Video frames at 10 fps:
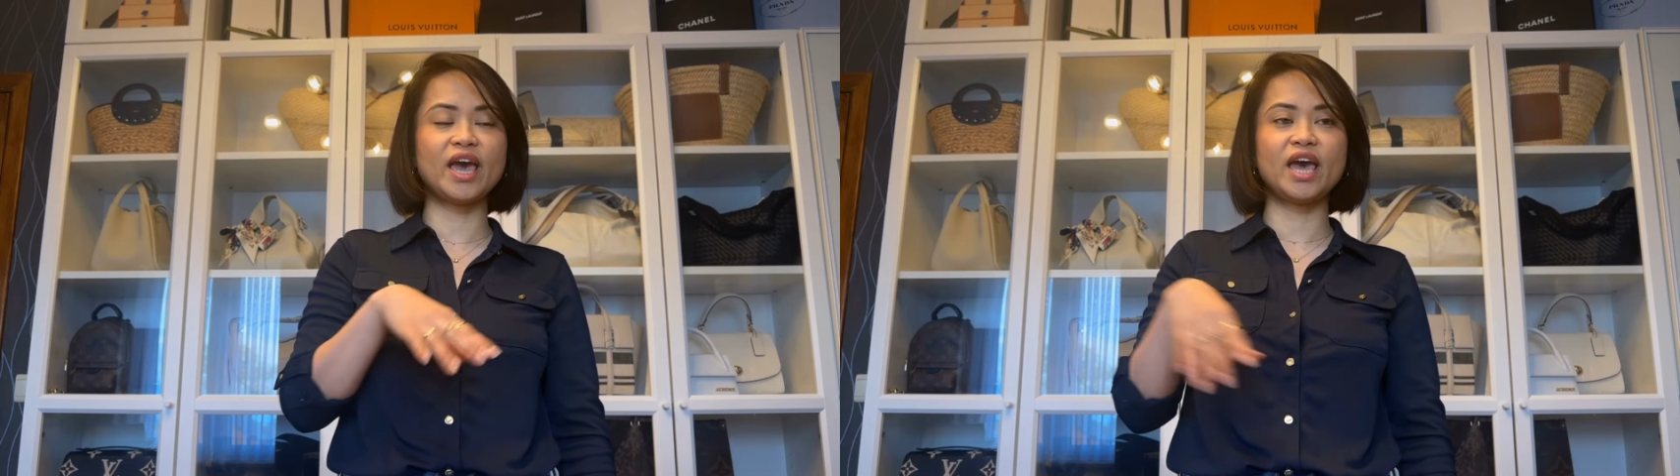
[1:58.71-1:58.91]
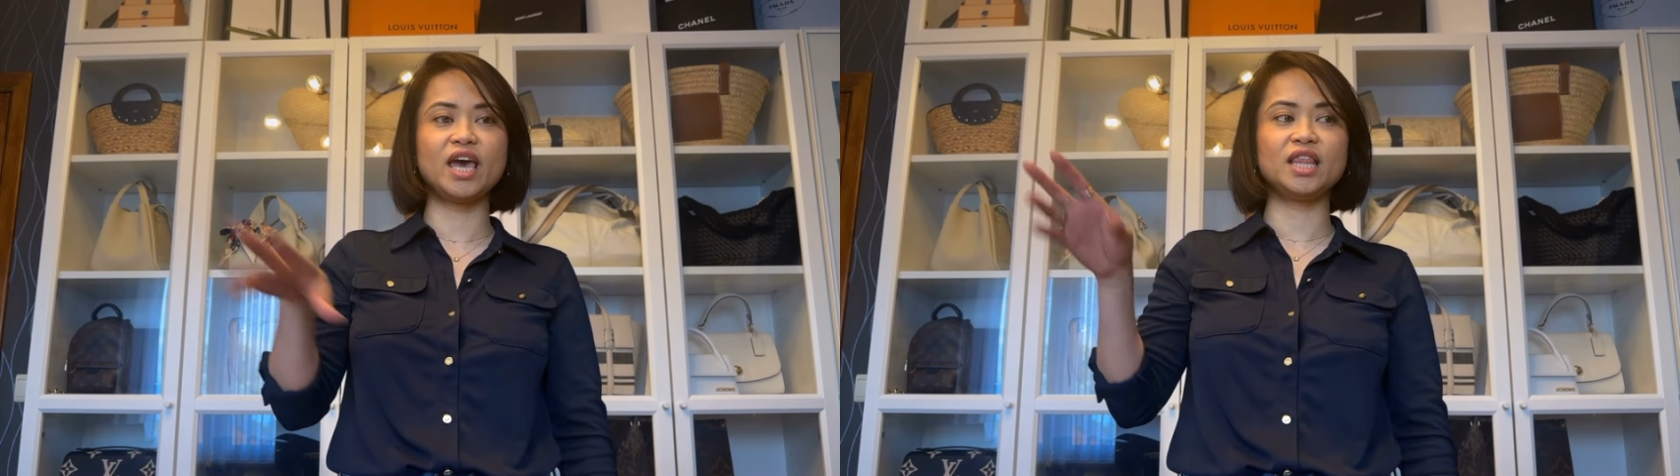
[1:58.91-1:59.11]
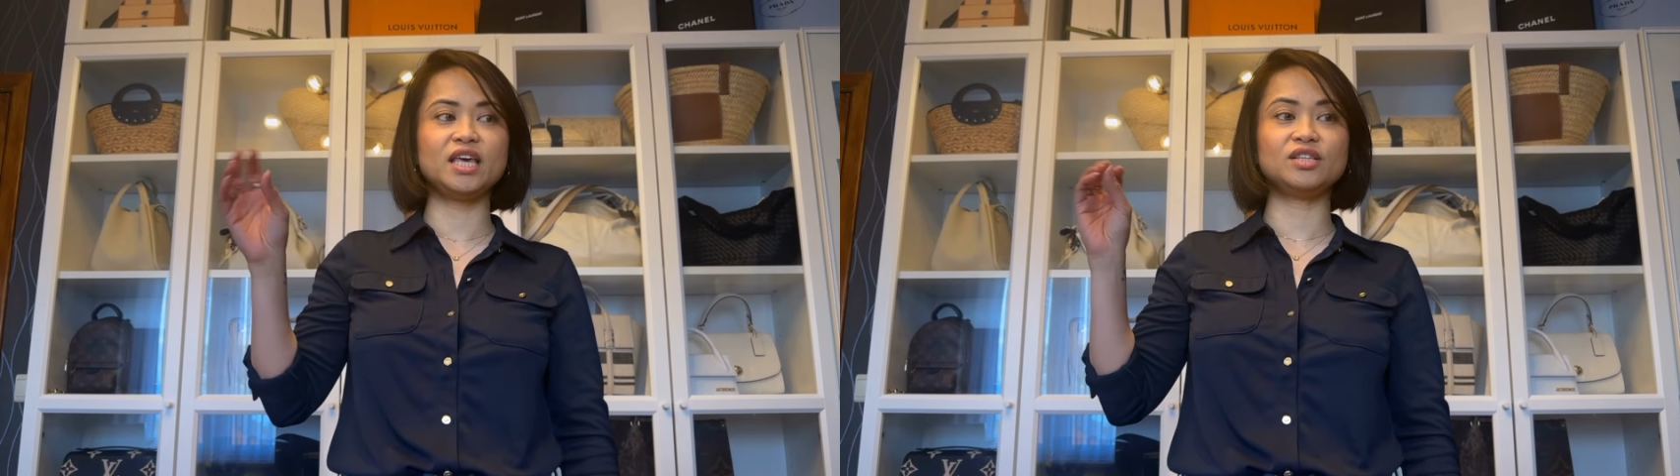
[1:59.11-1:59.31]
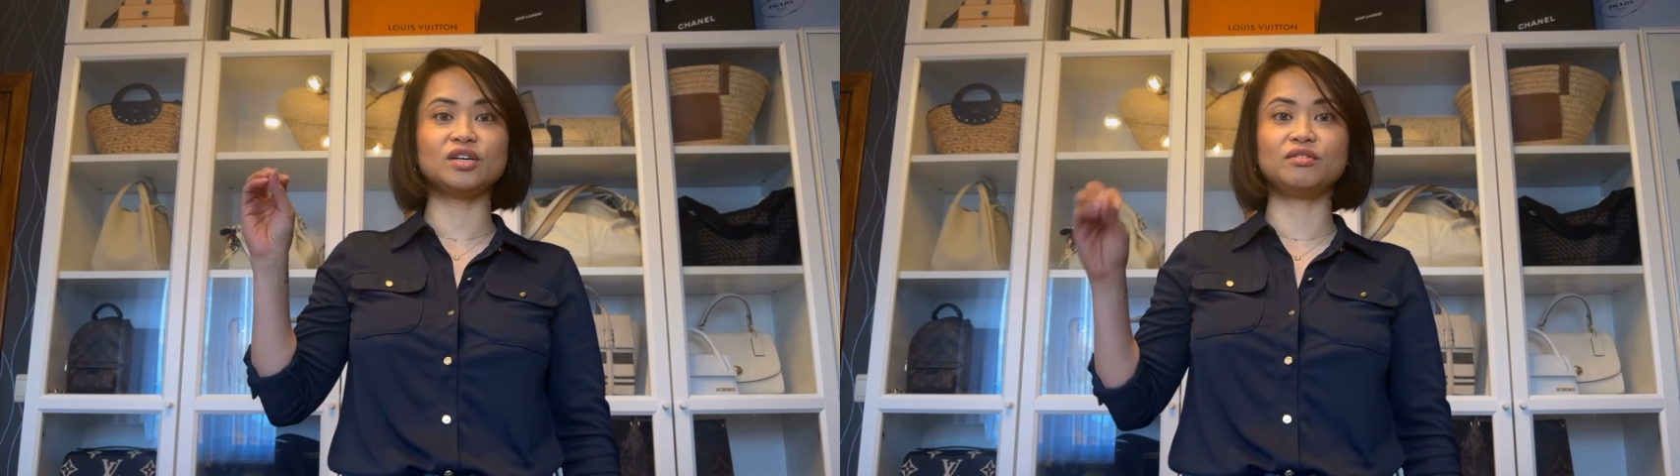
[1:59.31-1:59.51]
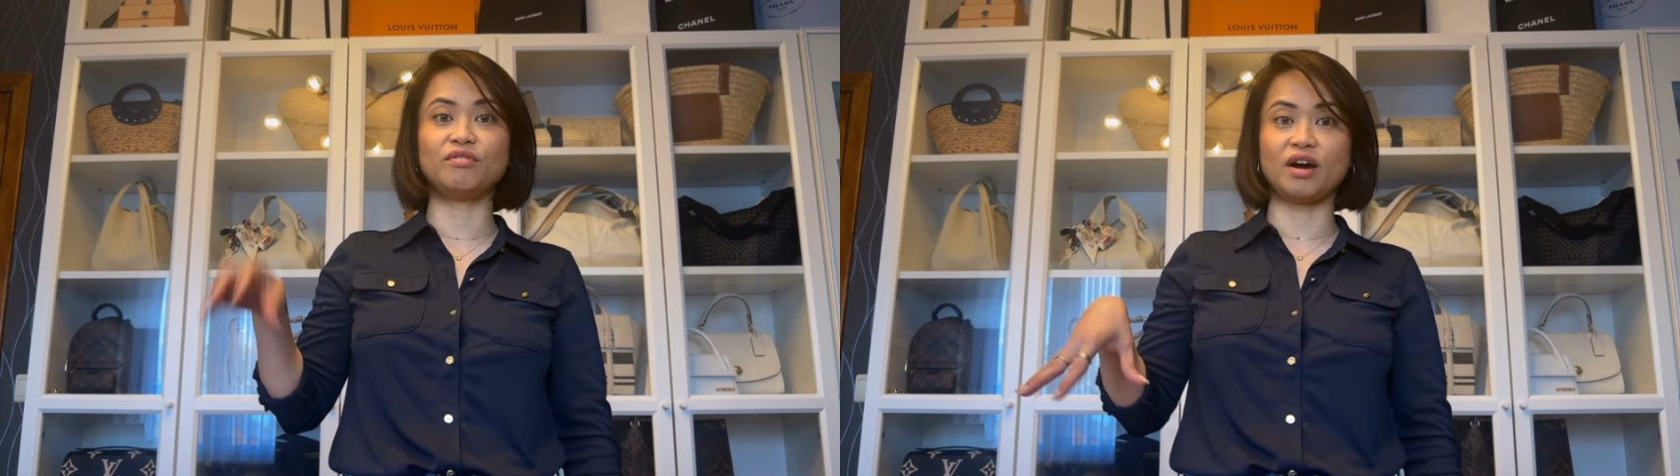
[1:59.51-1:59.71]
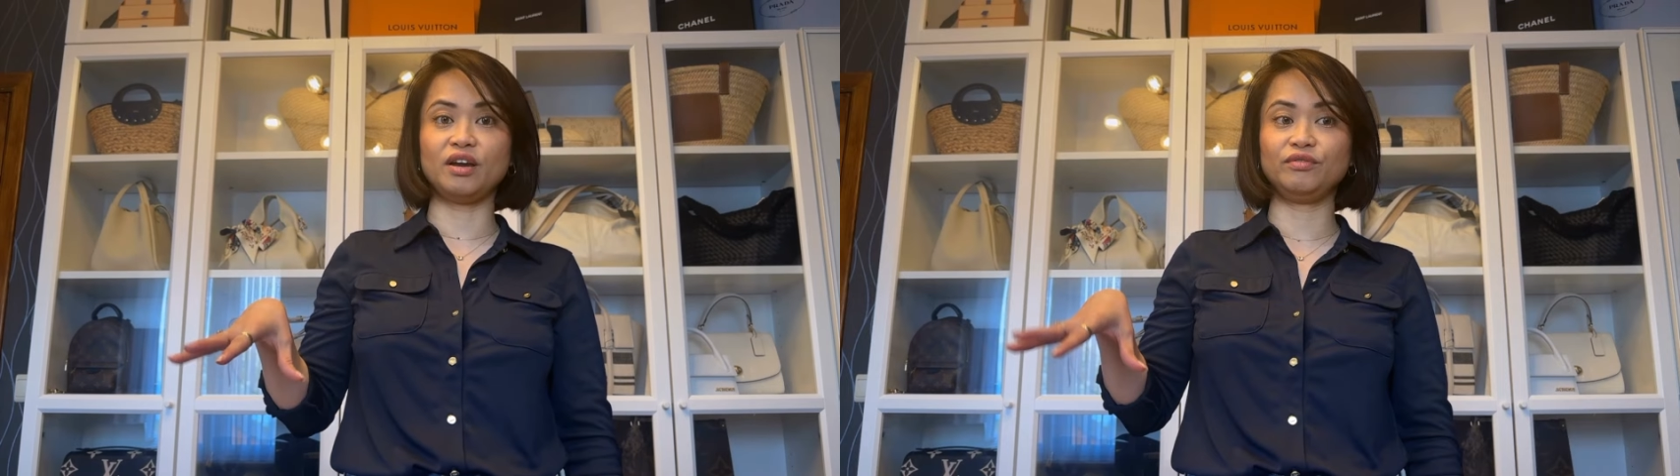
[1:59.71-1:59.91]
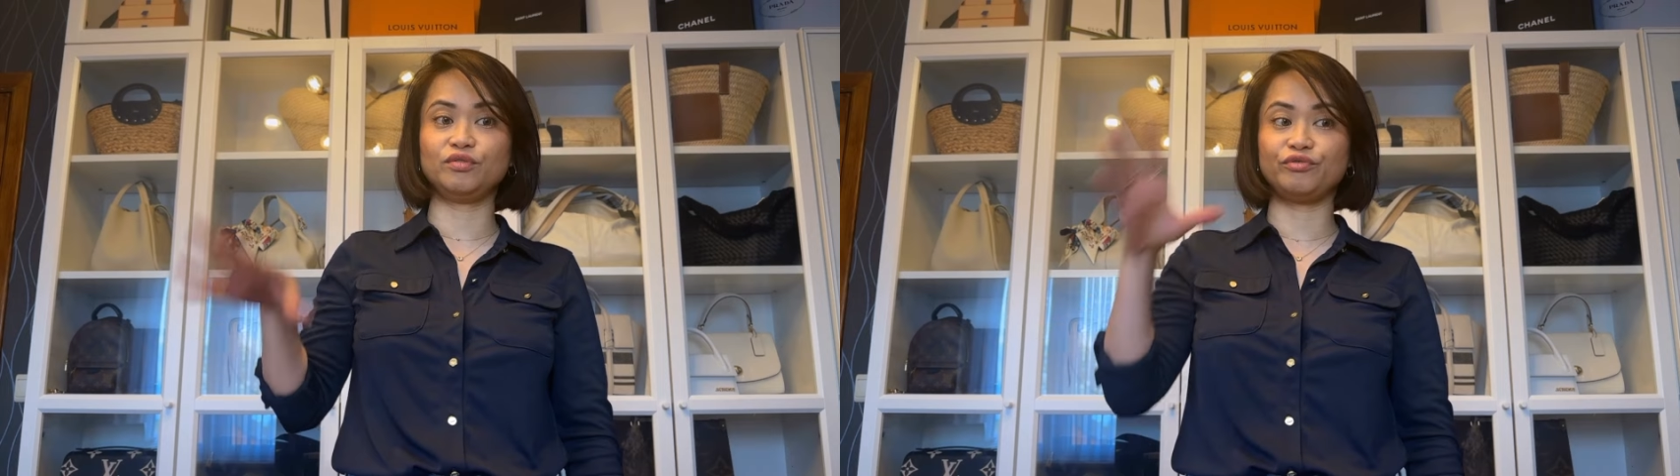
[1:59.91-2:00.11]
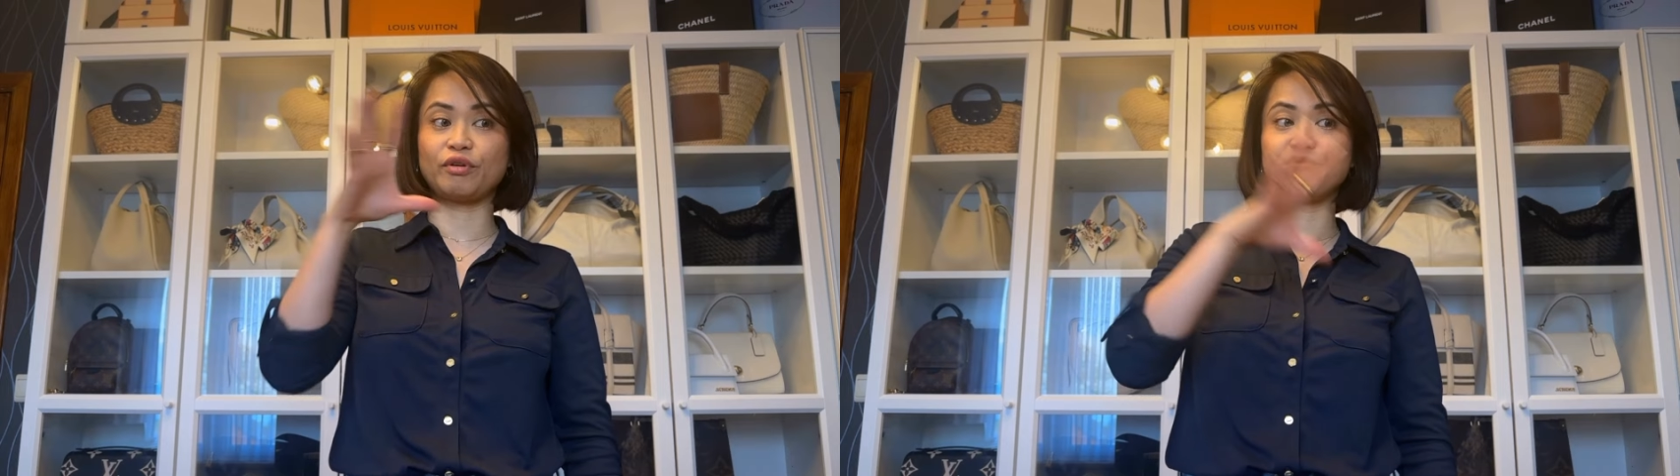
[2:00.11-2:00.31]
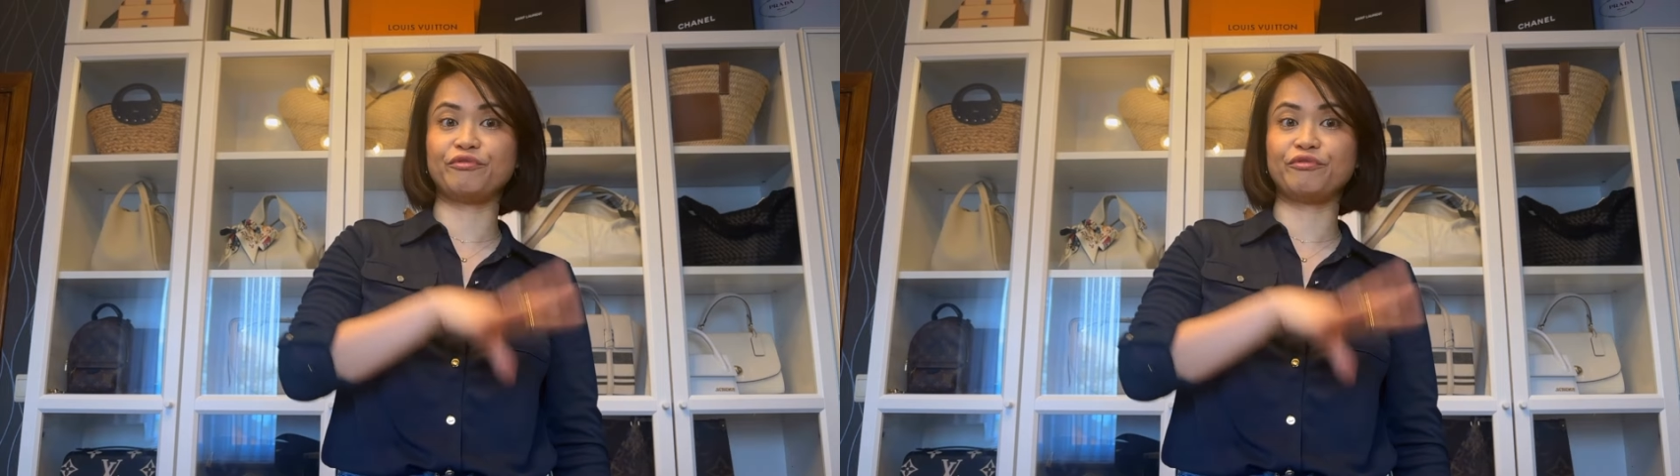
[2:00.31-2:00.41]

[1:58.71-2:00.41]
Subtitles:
and it arrived from